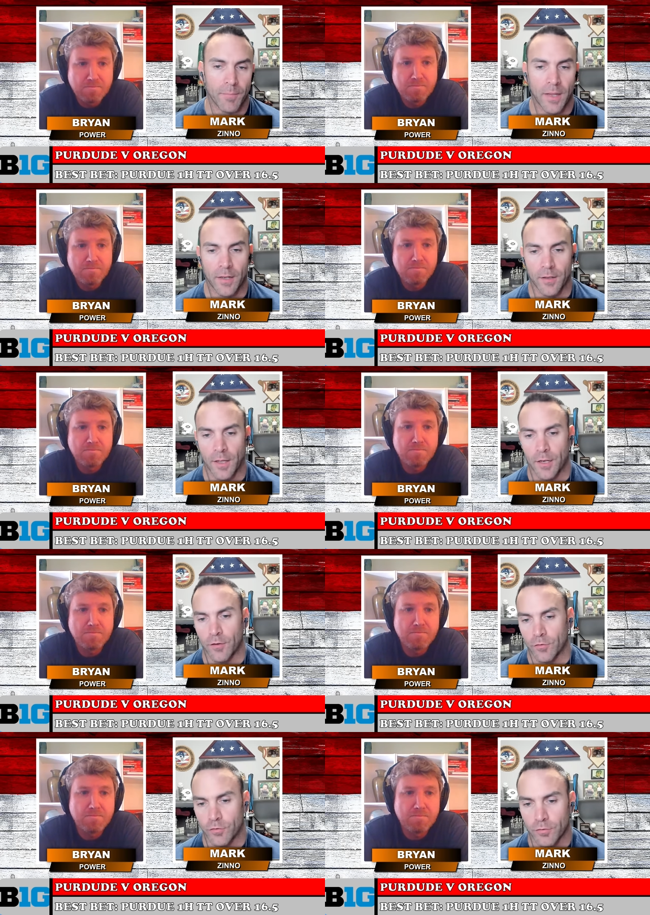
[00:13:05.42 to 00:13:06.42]
Speaker 1: it
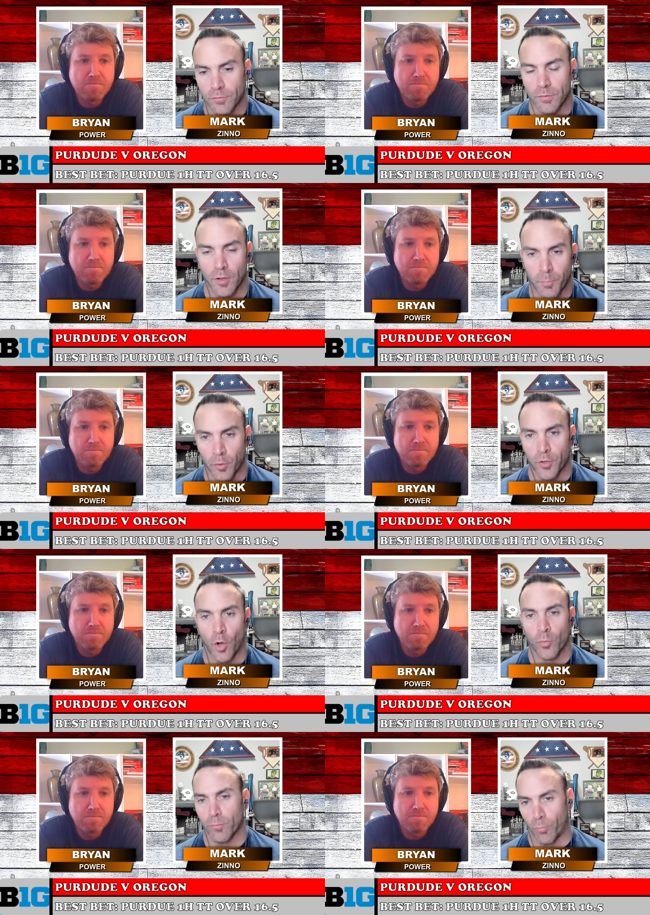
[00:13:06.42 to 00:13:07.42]
is the
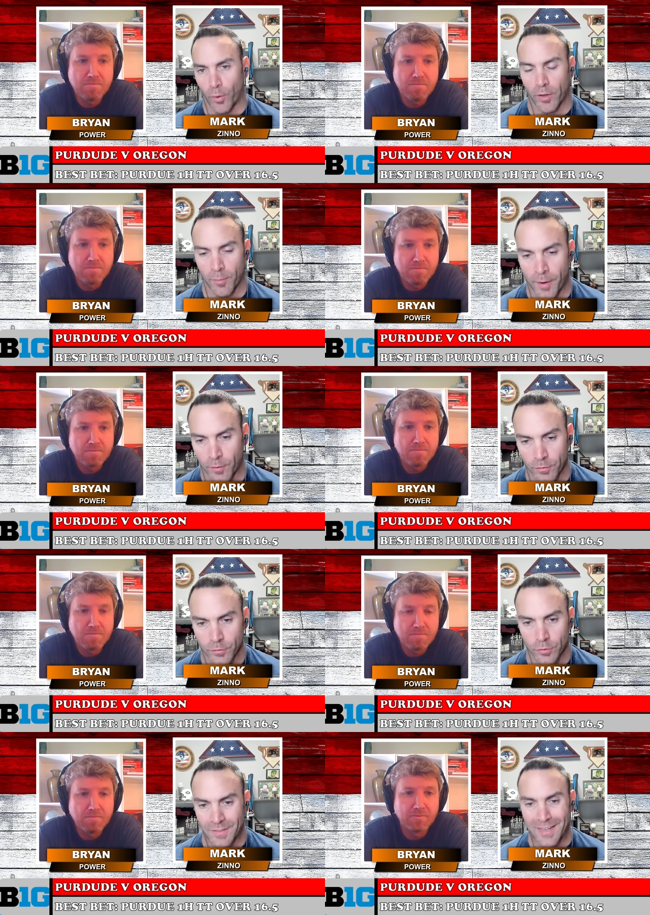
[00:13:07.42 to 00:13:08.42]
Purdue Boilermakers
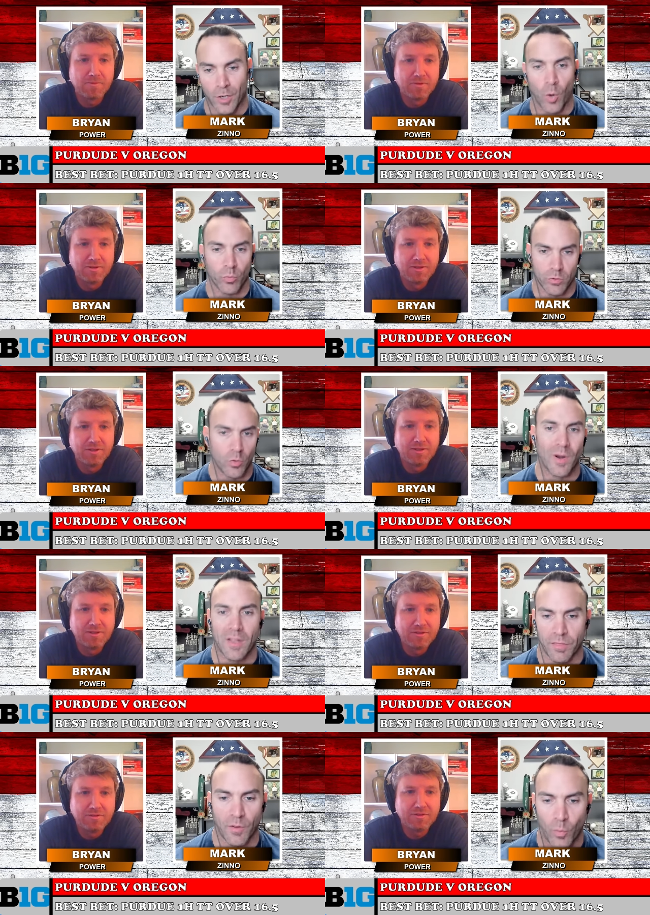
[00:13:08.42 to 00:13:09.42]
because they don't do
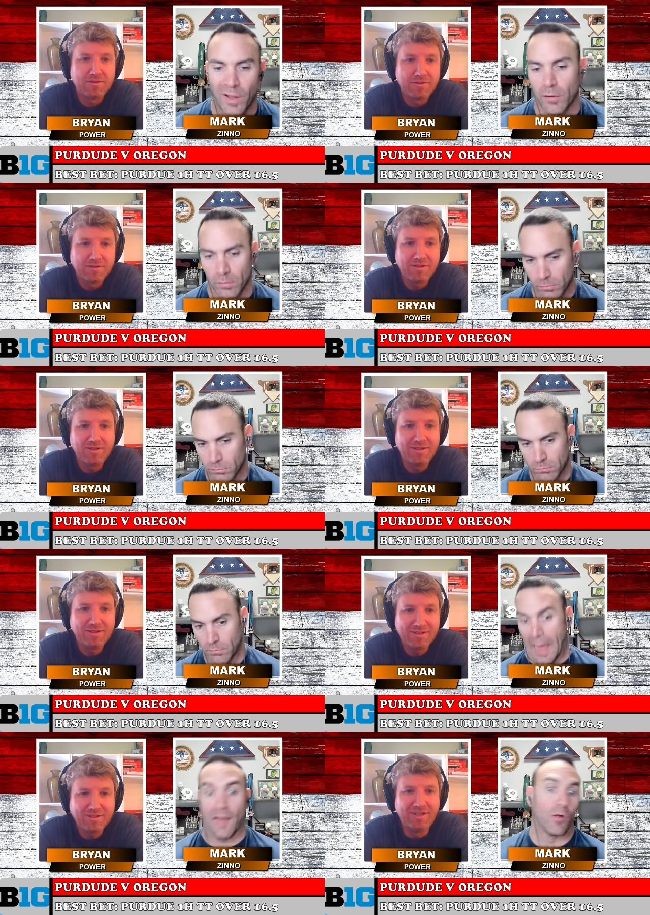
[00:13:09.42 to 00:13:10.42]
anything well
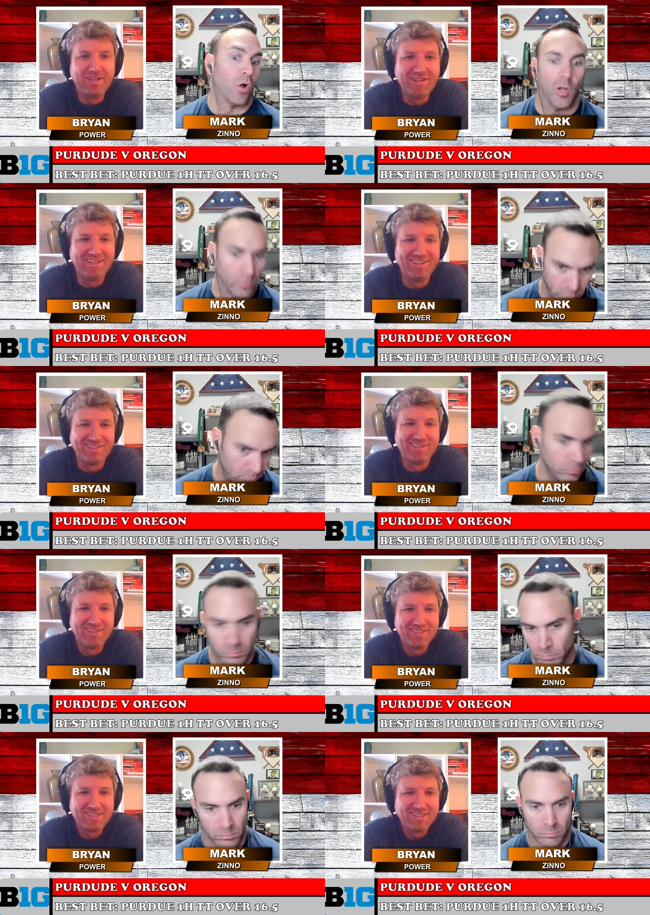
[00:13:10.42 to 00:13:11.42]
at all.
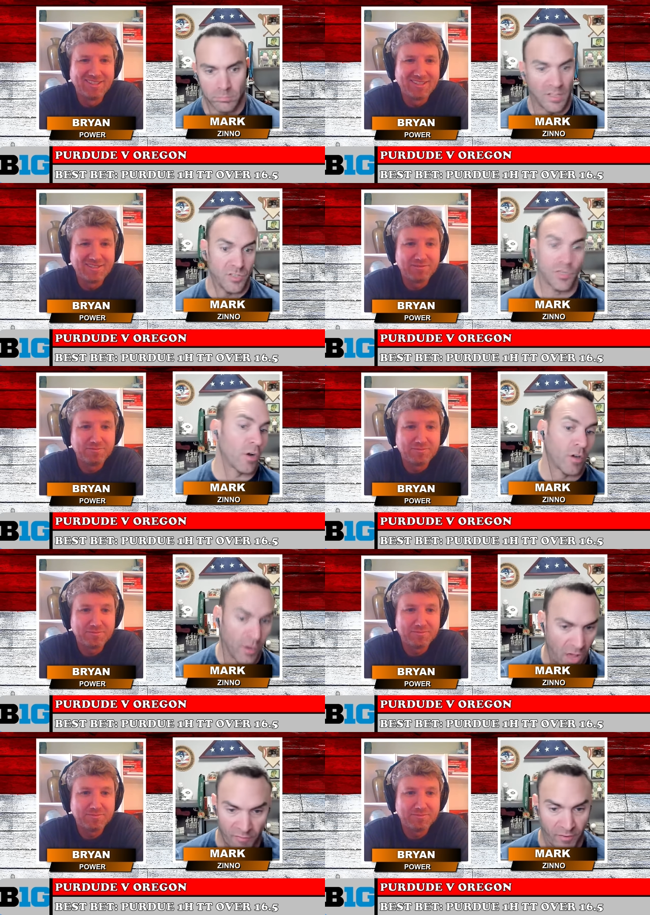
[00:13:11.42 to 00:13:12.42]
They suck
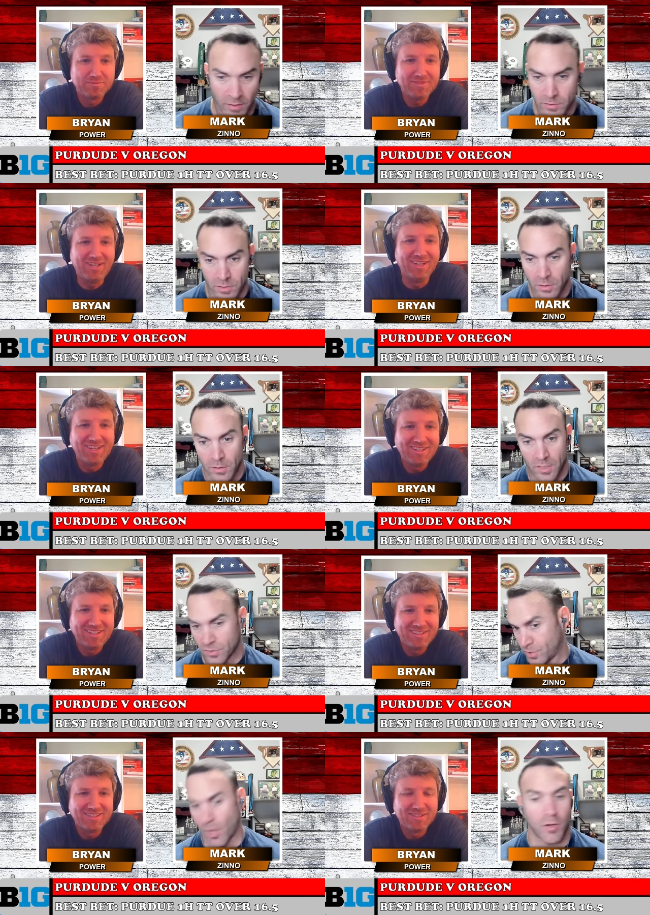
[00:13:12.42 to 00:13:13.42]
on offense. They
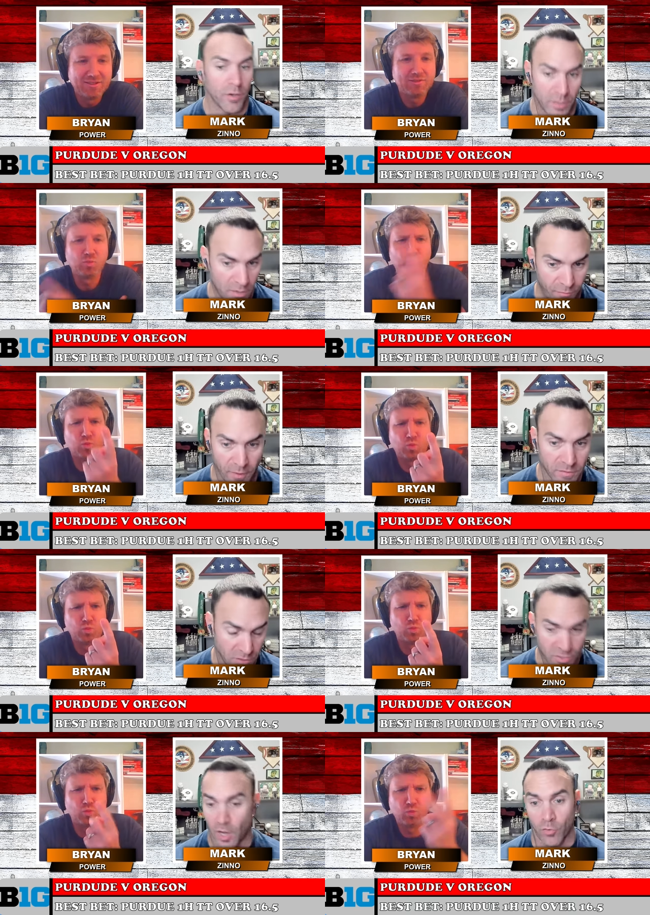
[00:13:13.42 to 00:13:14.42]
suck on defense. They
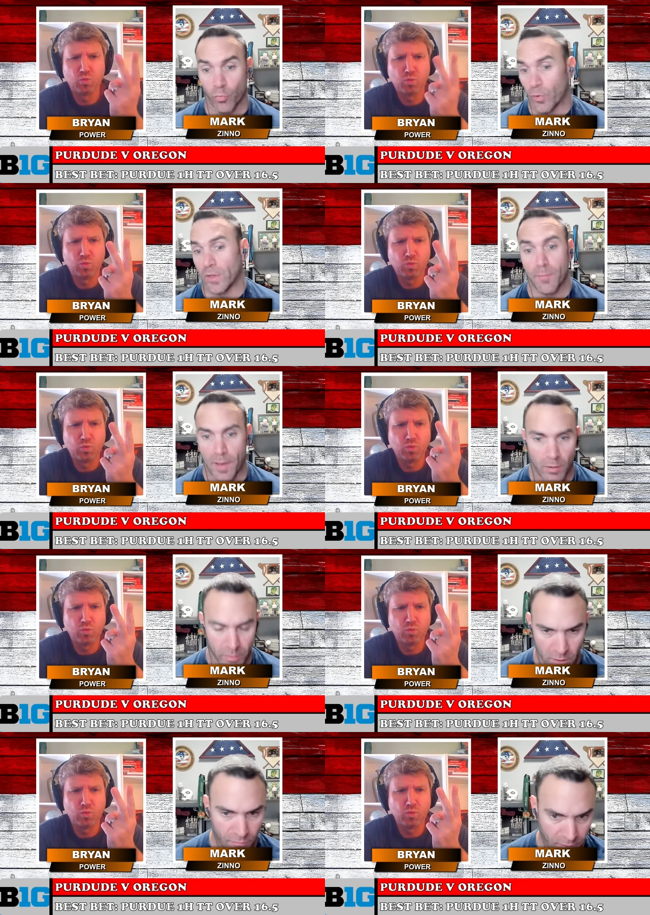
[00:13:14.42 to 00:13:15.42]
suck really bad
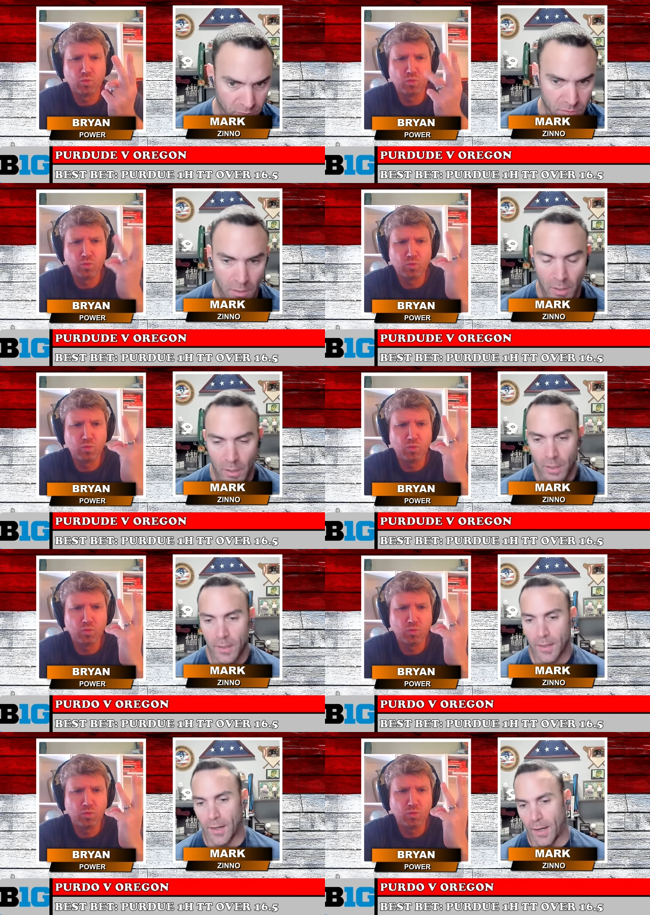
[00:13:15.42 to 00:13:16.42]
on defense.
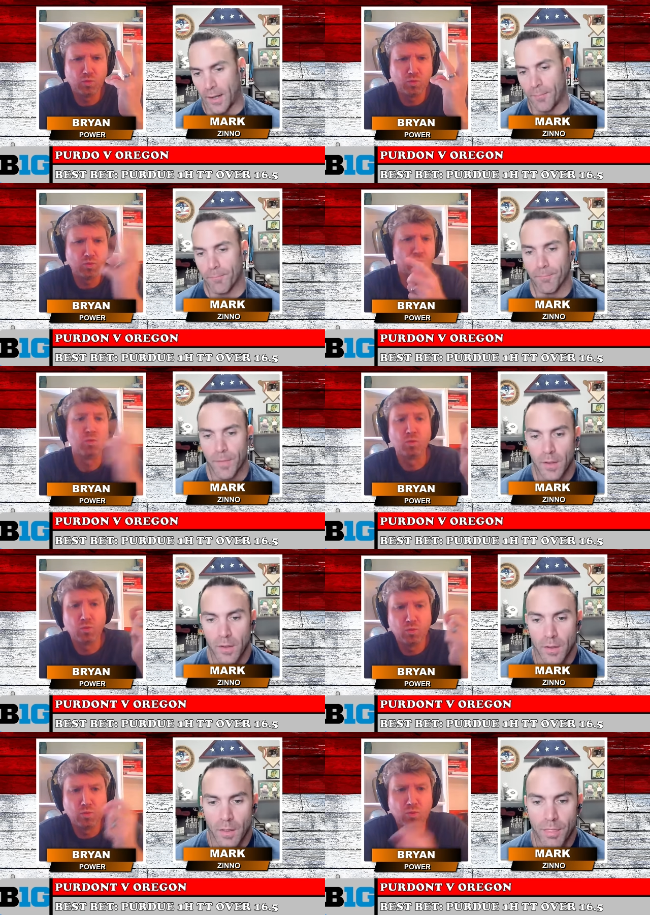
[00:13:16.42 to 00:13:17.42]

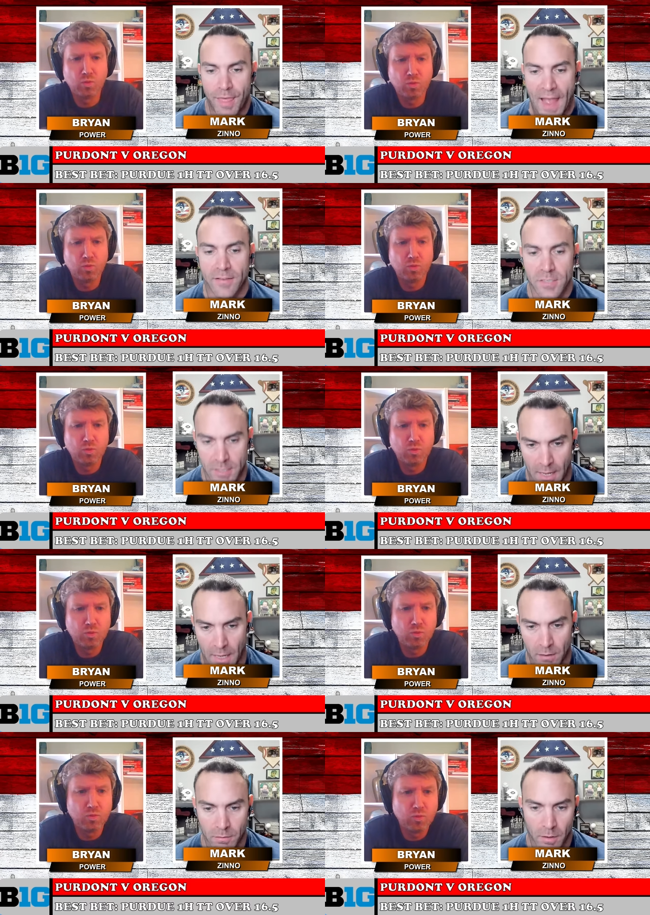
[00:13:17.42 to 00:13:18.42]
That
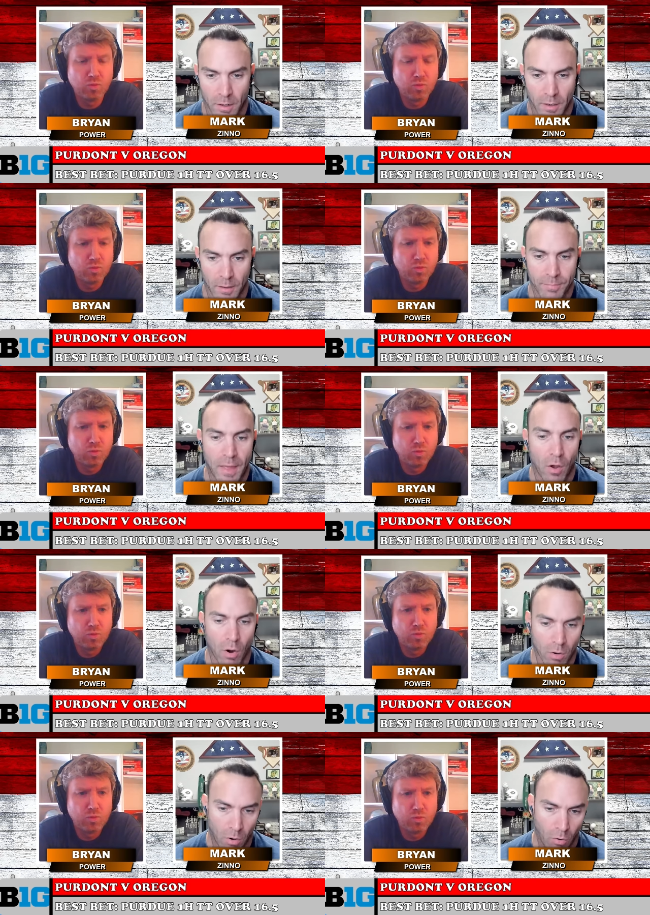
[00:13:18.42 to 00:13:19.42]
said, they
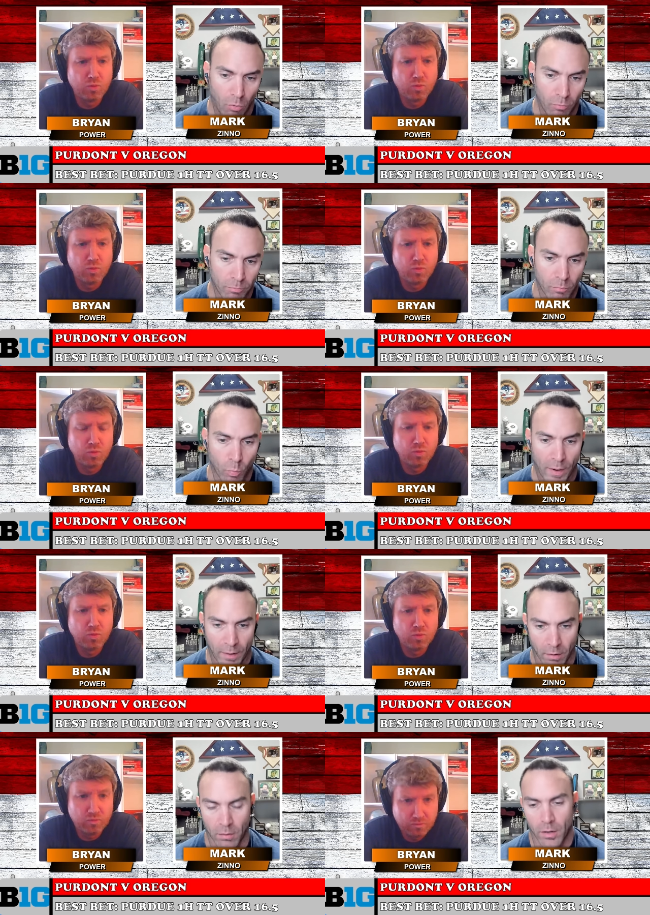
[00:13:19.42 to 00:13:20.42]
are home
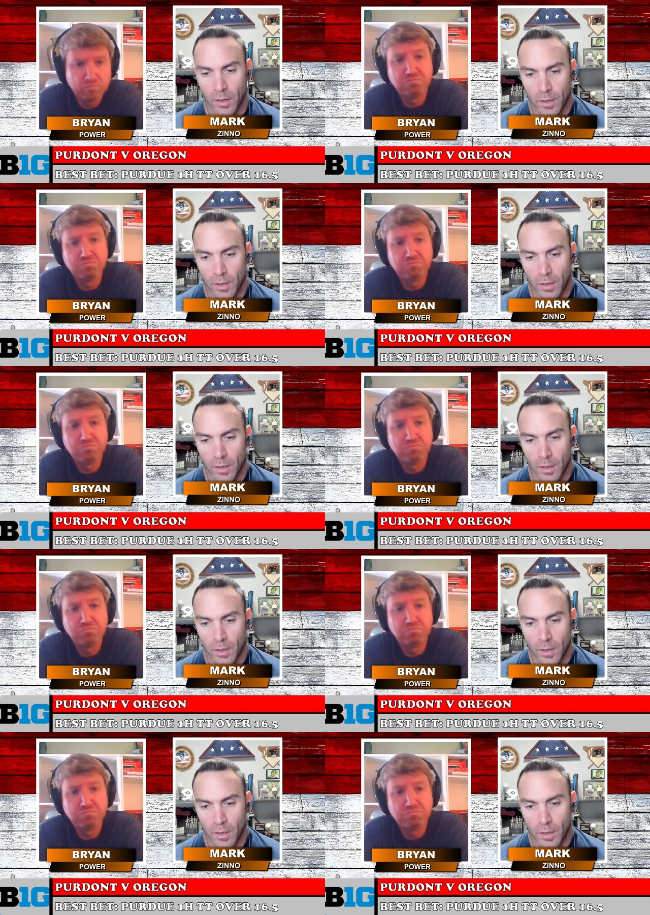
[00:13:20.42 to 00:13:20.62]
where